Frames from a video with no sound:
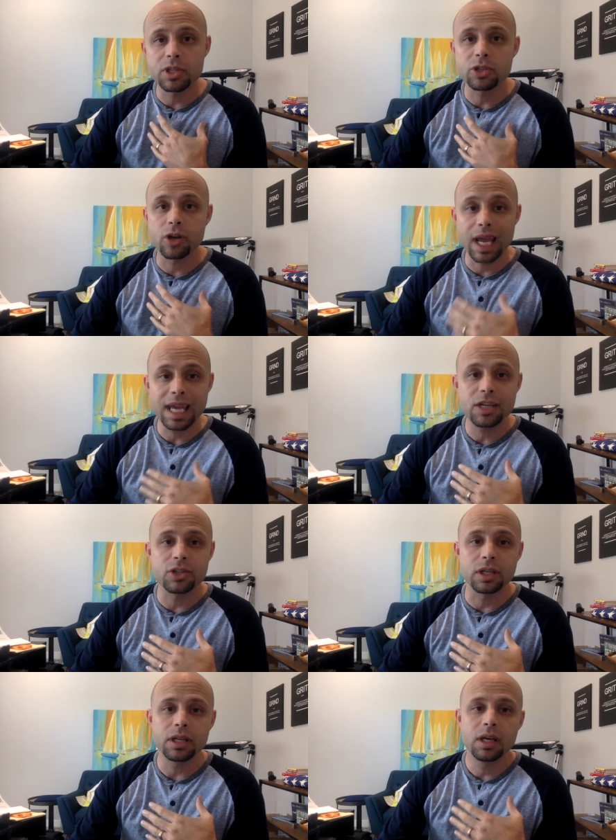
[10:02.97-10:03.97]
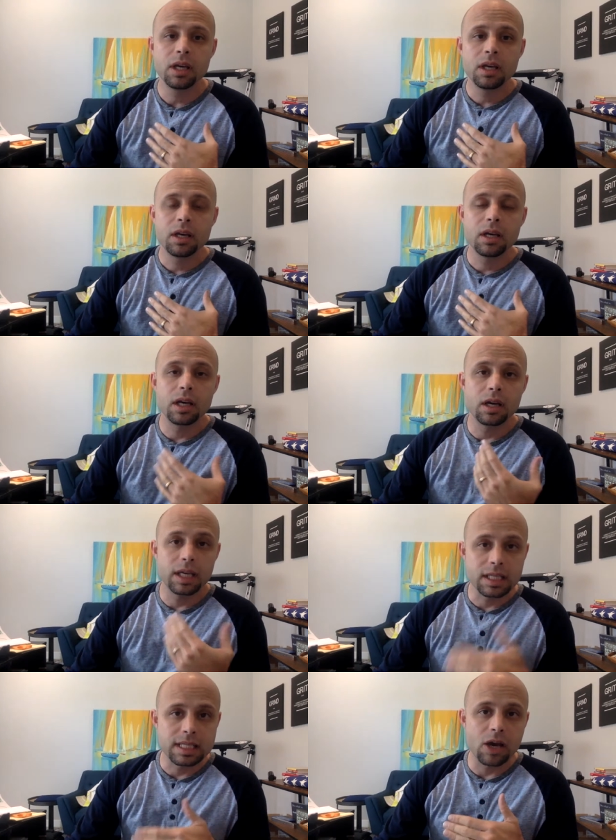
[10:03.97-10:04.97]
as your agent
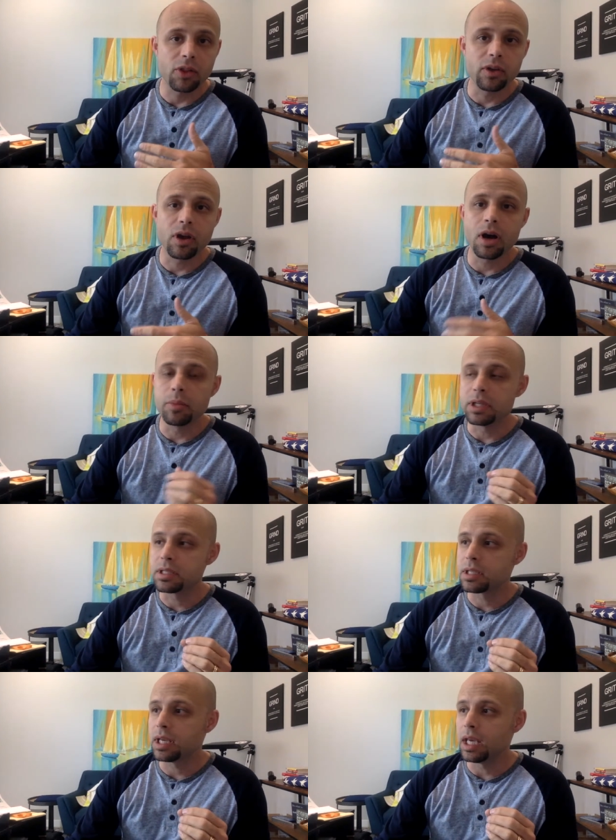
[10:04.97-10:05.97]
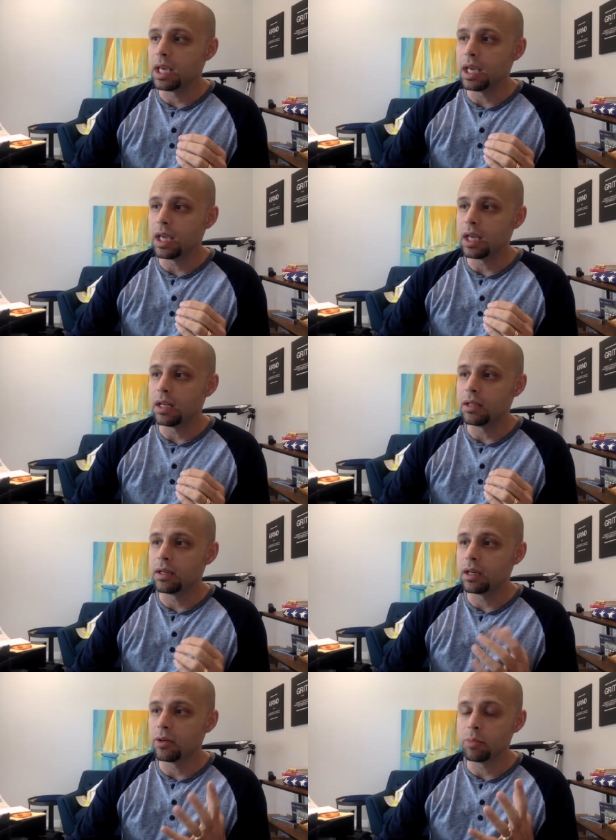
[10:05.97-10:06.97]
is down in the comments, and
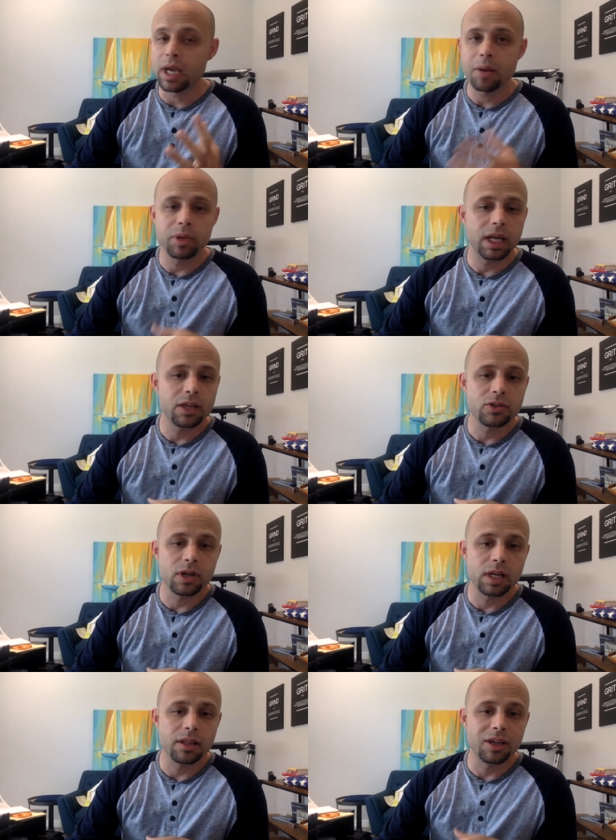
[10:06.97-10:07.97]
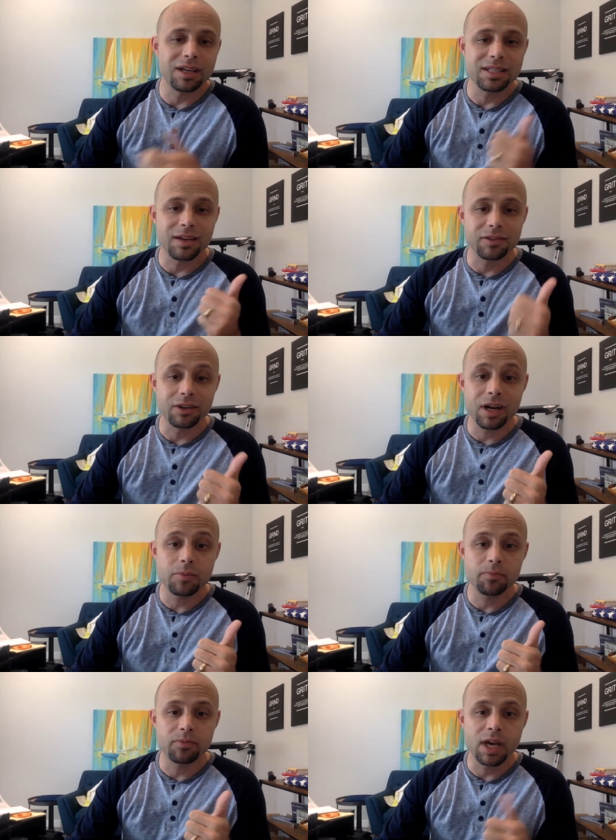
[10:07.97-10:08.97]
I'll be happy to answer anything you guys have. All
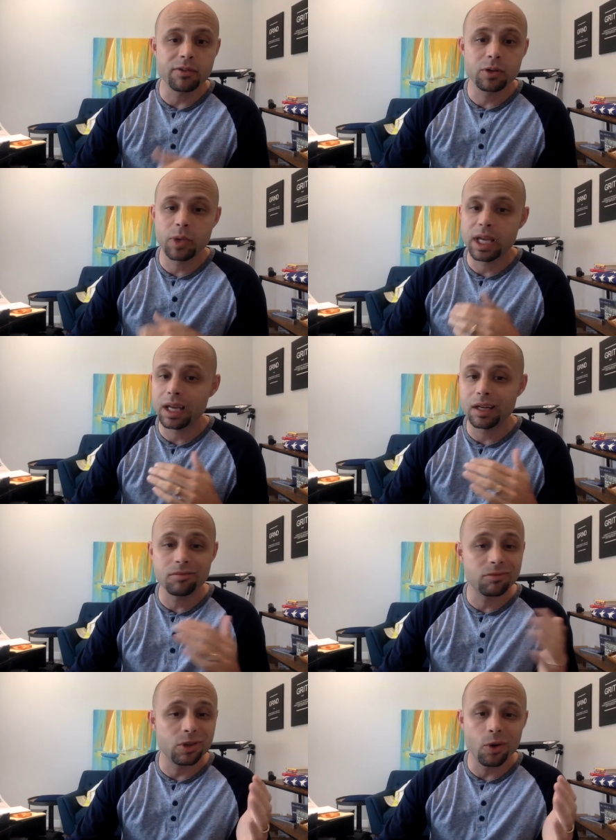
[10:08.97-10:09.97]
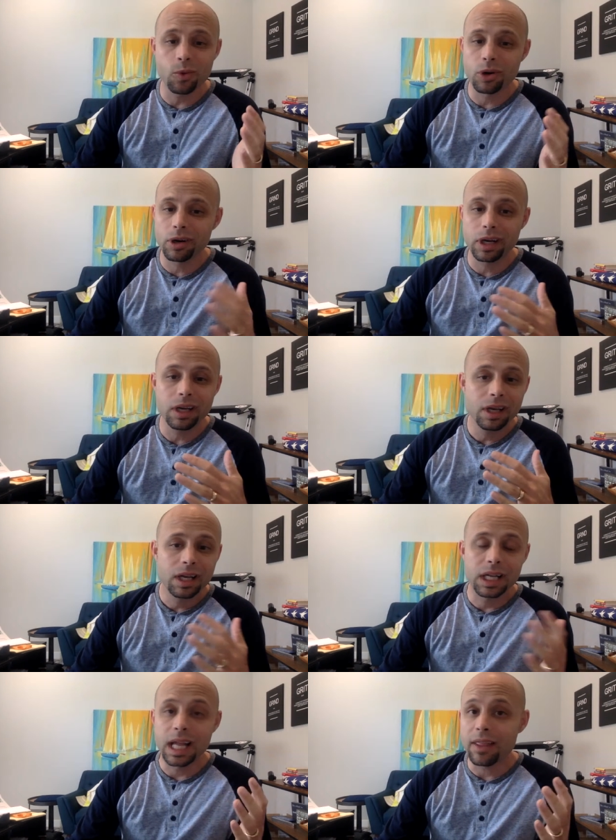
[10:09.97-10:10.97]
right. Have a good weekend. Don't worry.
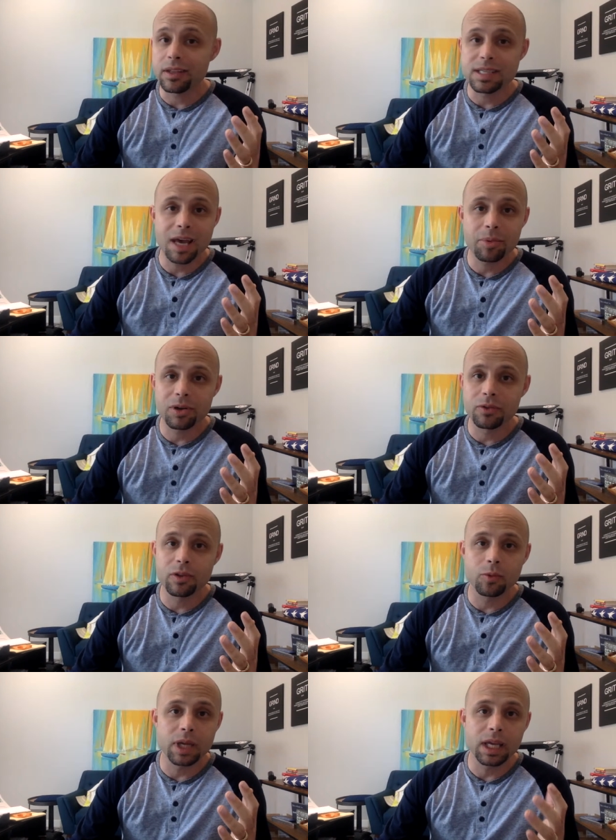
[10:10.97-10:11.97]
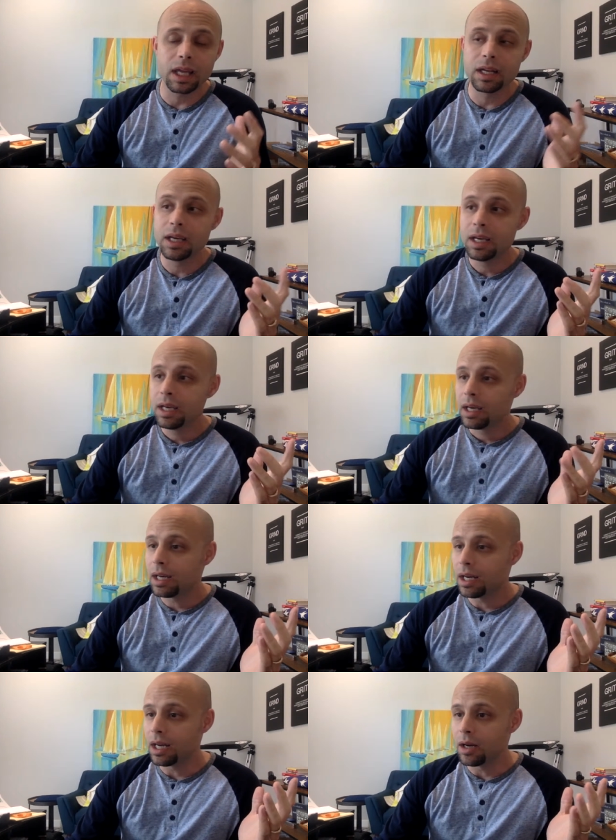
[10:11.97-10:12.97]
Nothing's happening over the weekend.
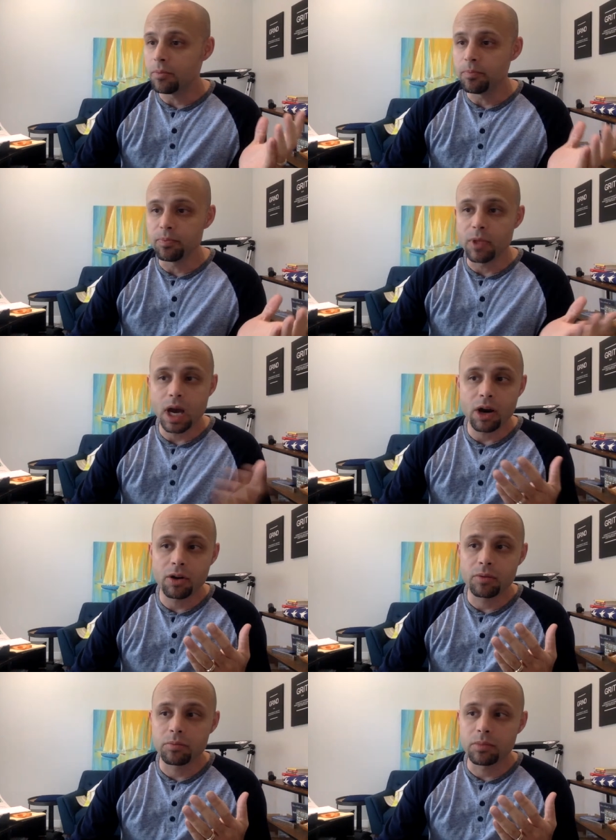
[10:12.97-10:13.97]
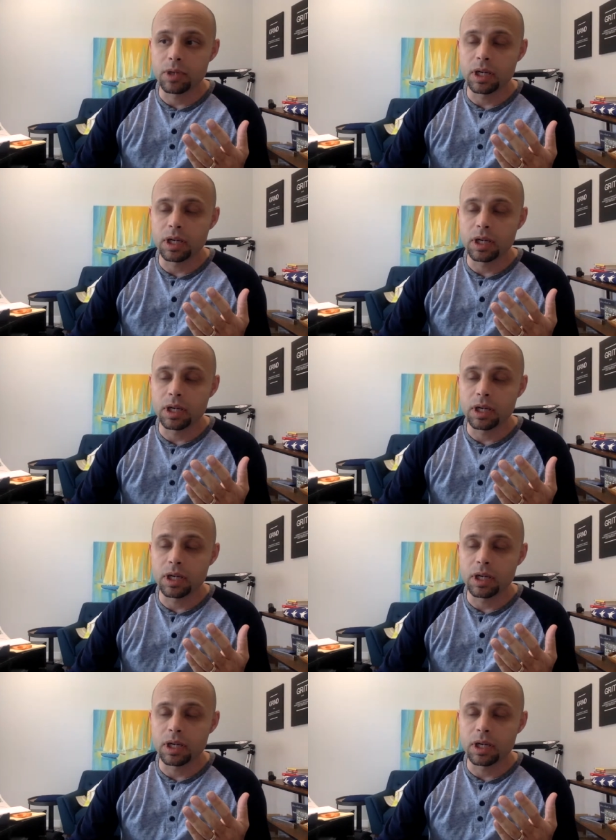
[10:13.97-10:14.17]
Our